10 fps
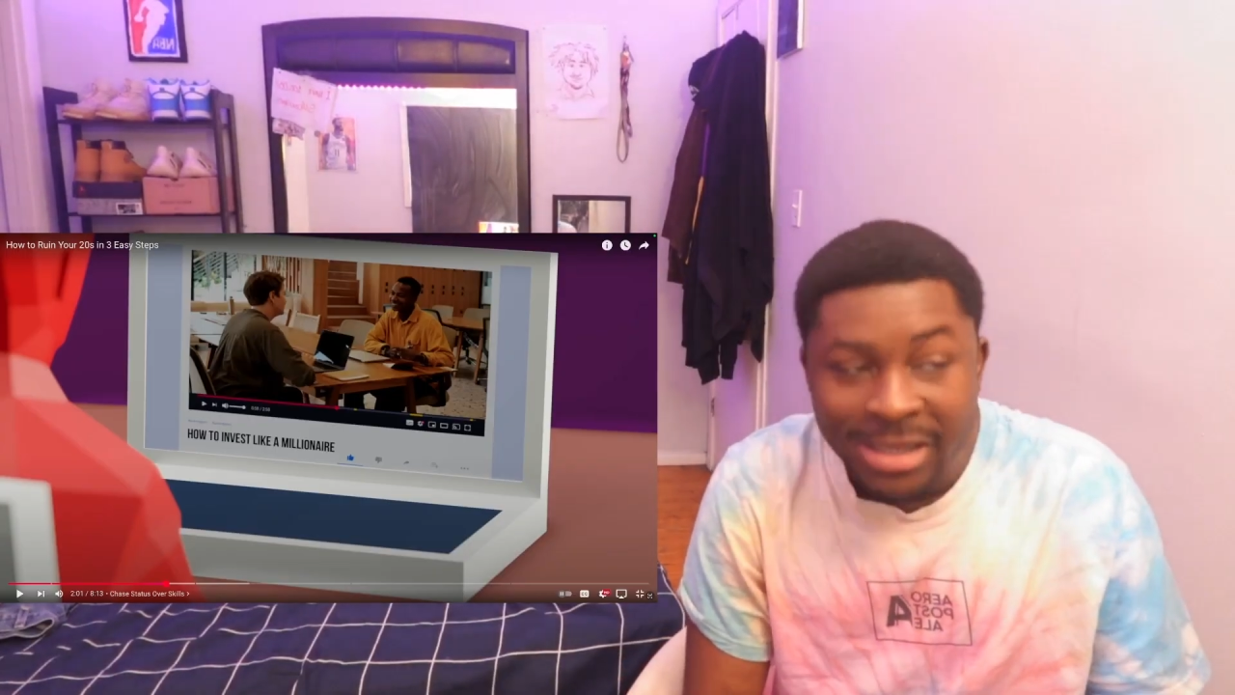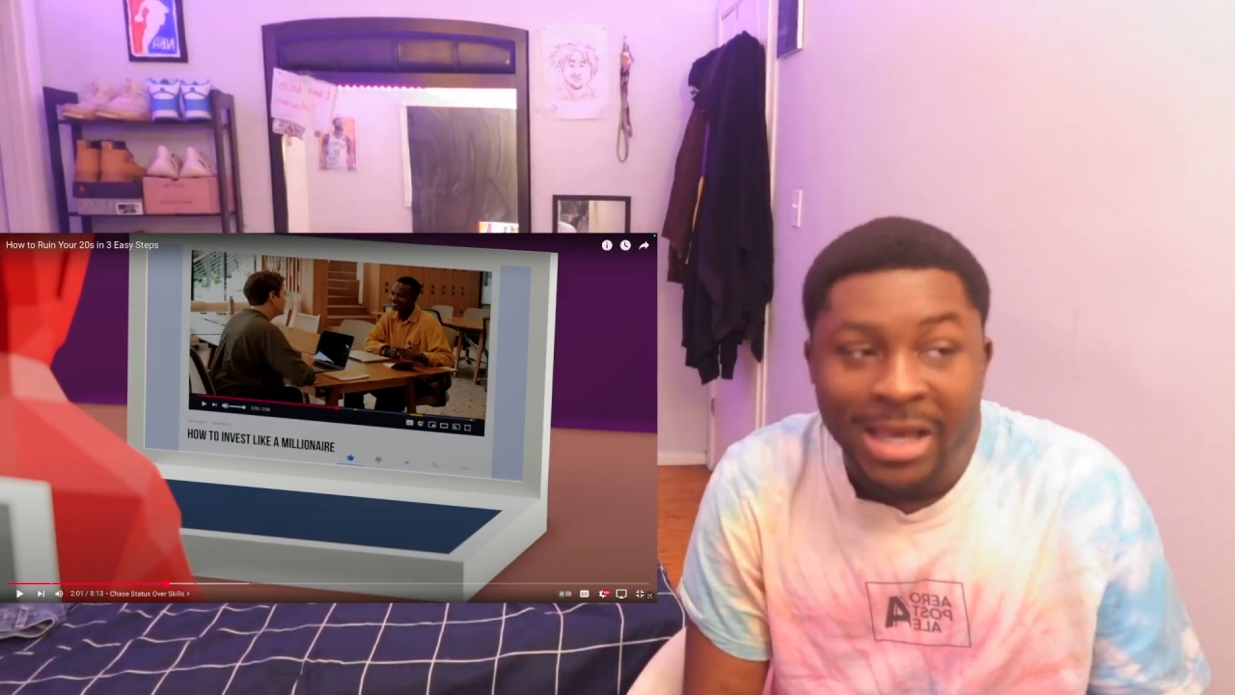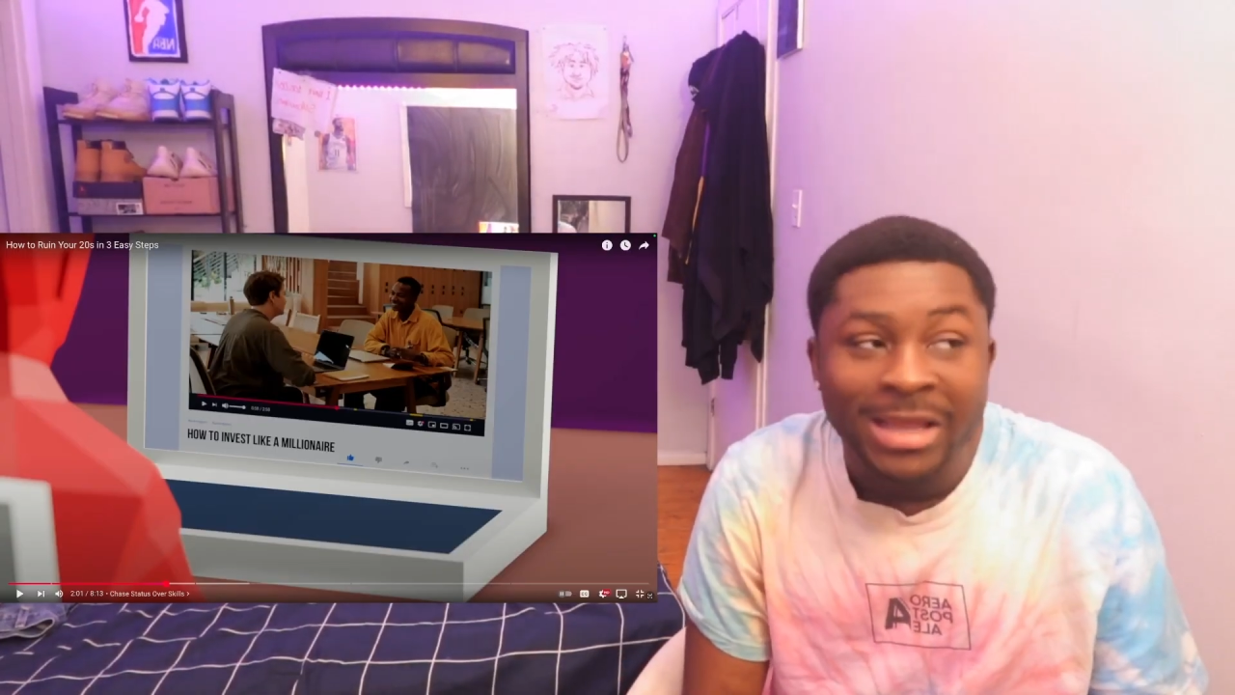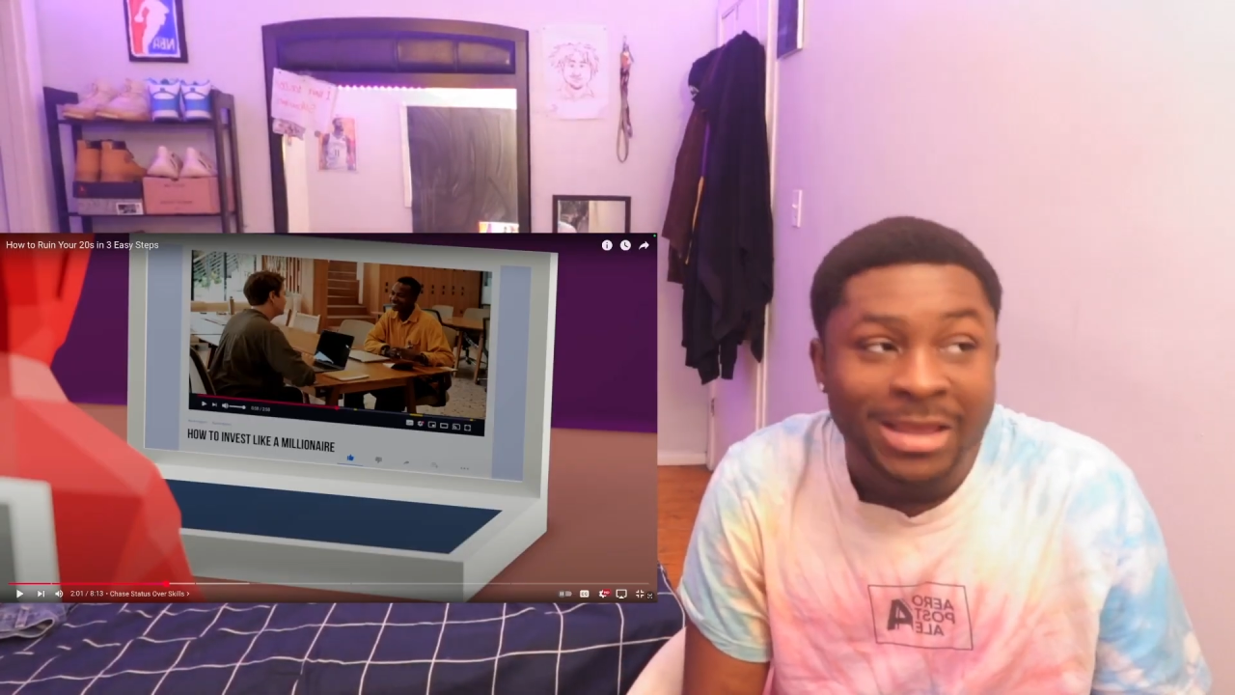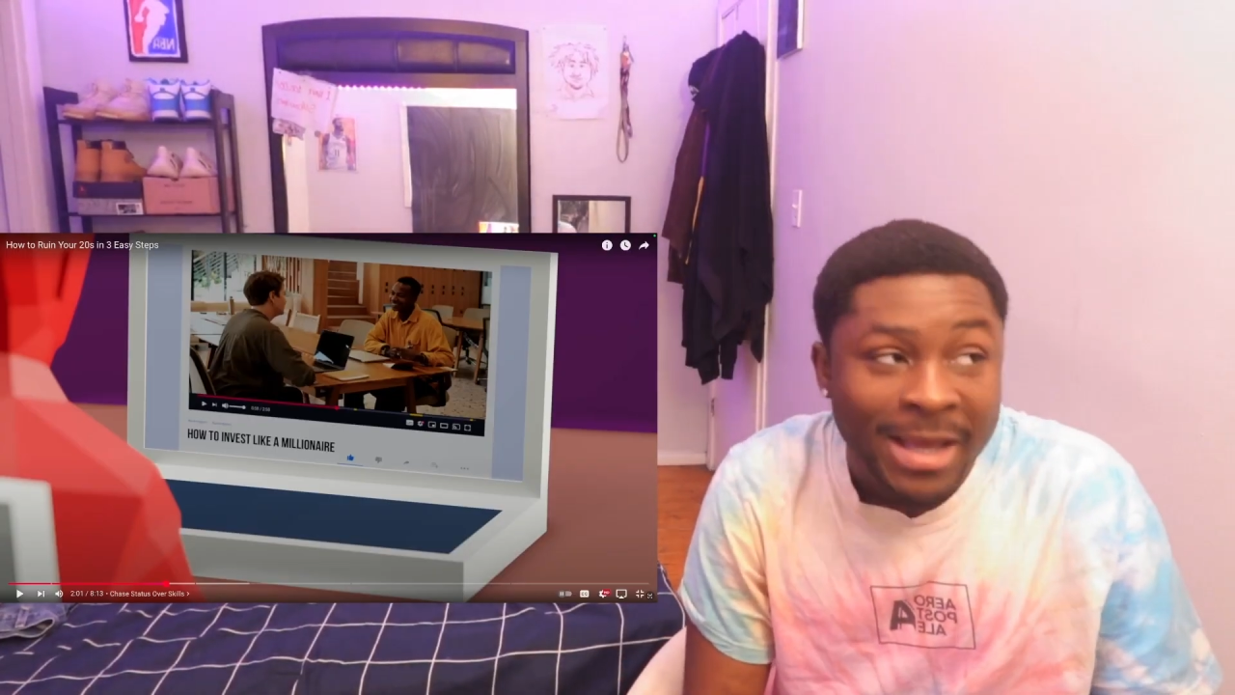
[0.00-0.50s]
their
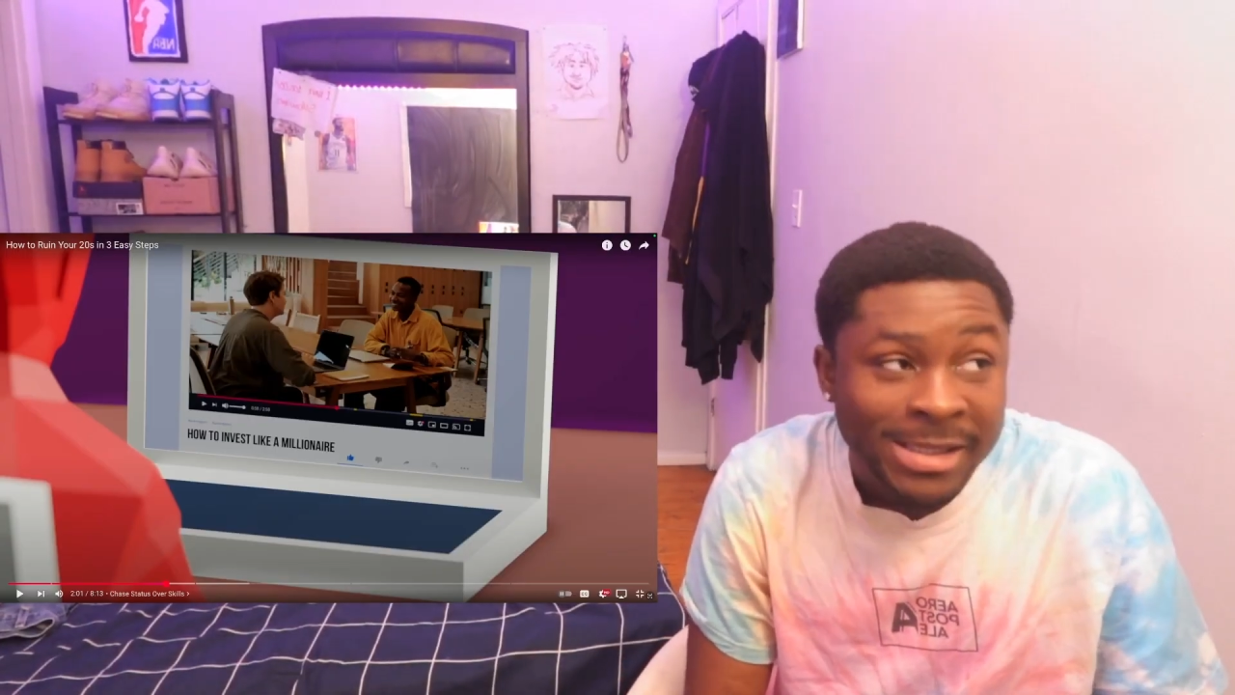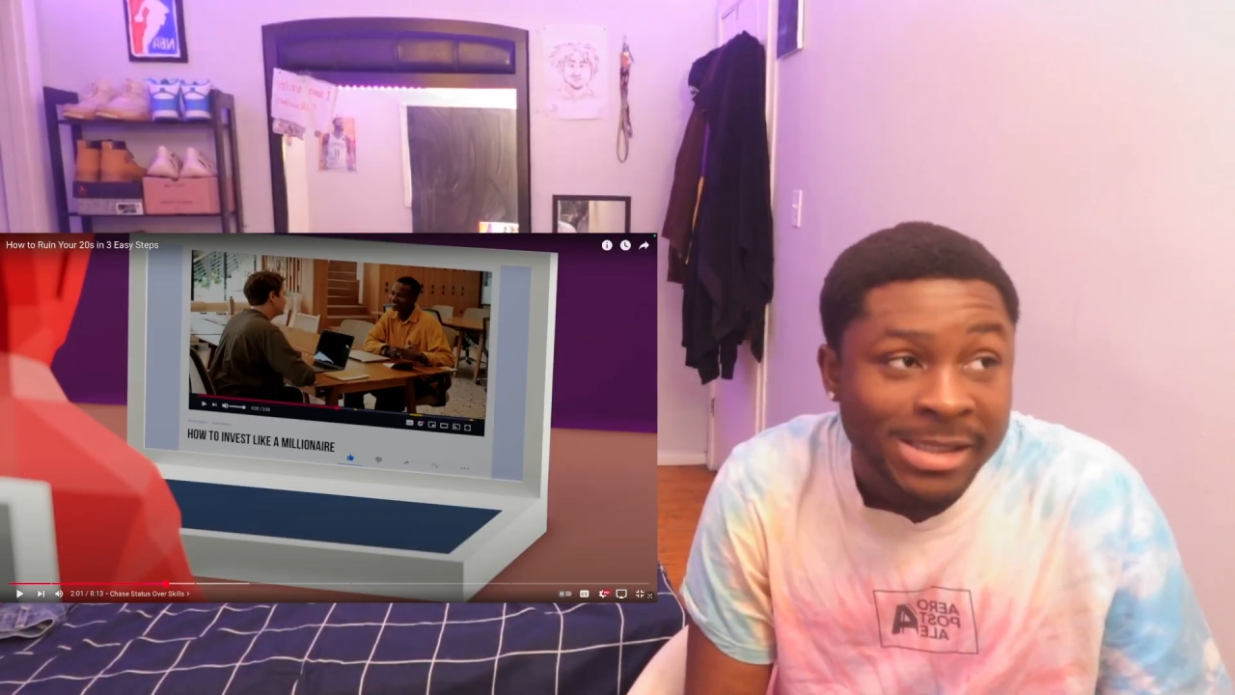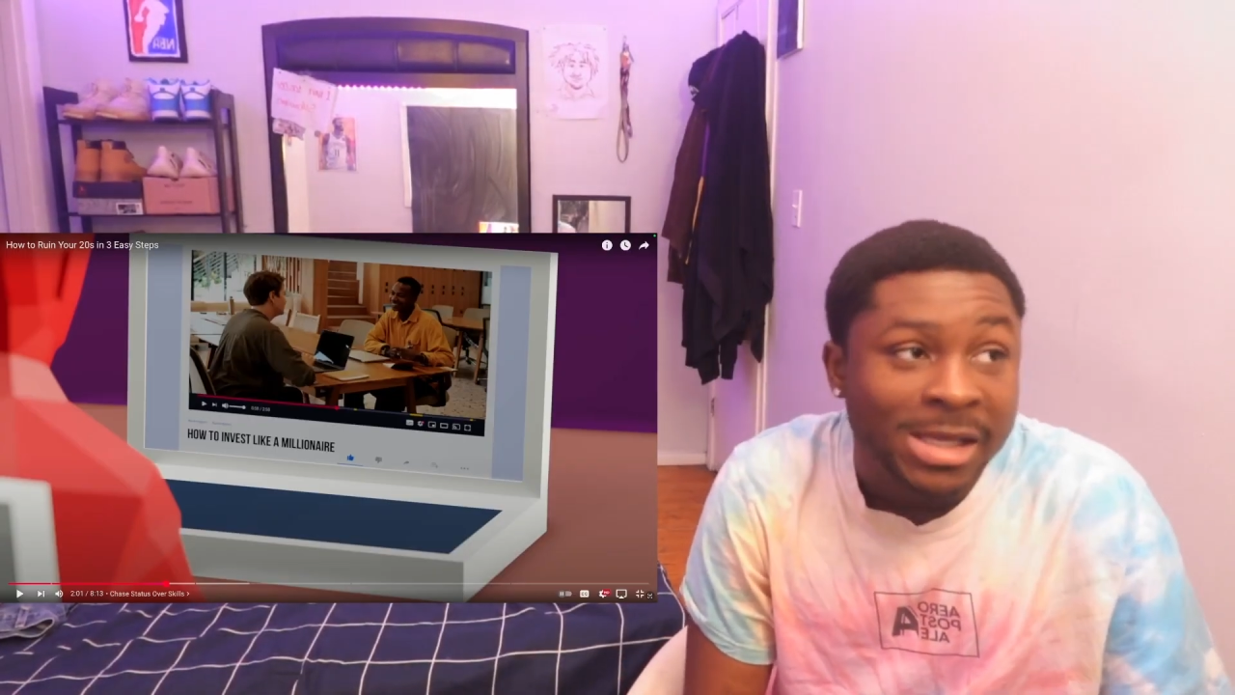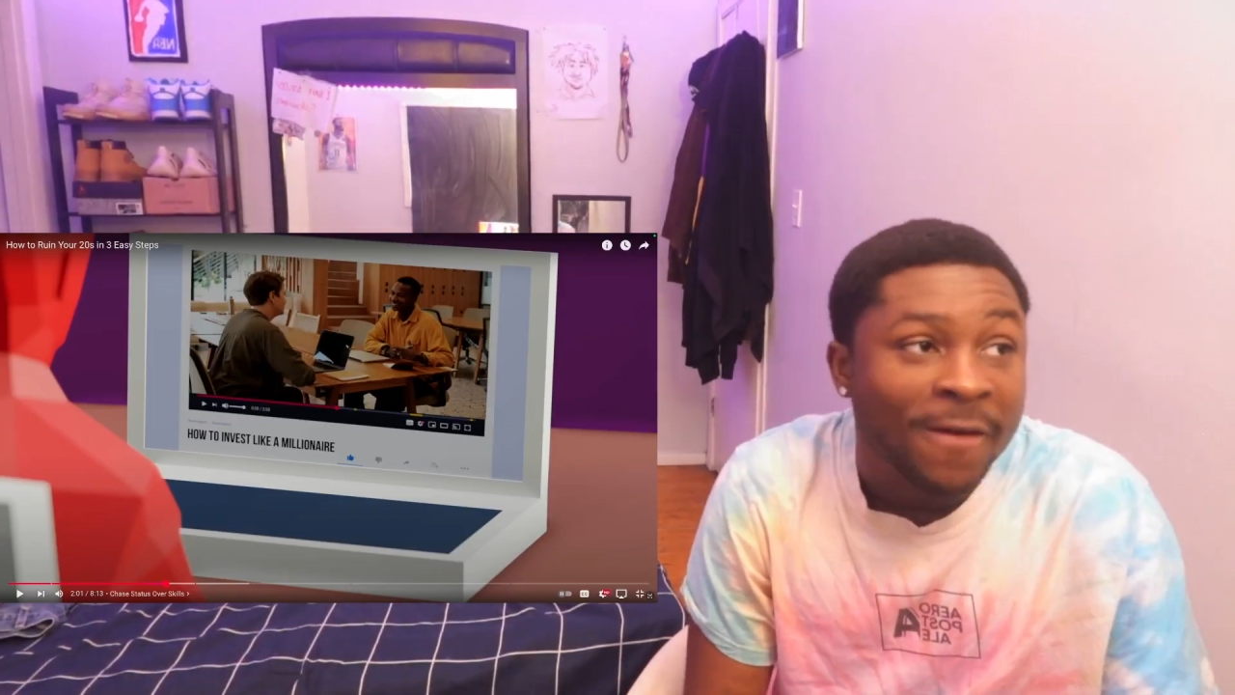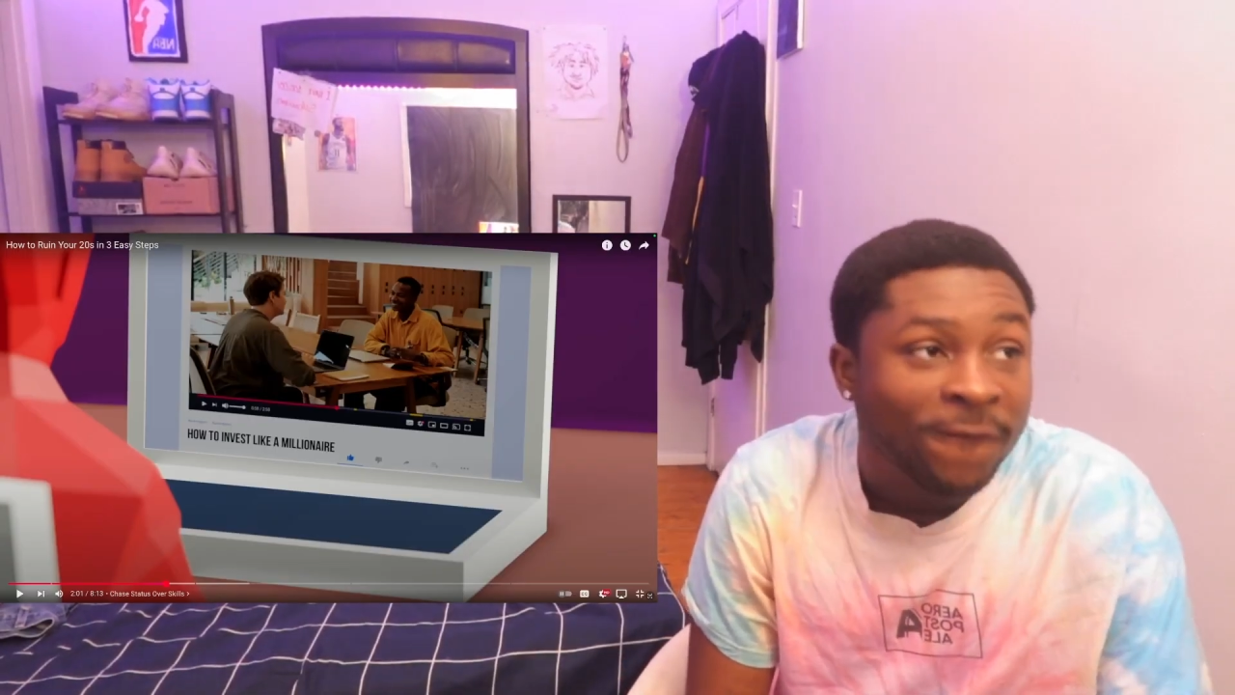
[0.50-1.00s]
30s and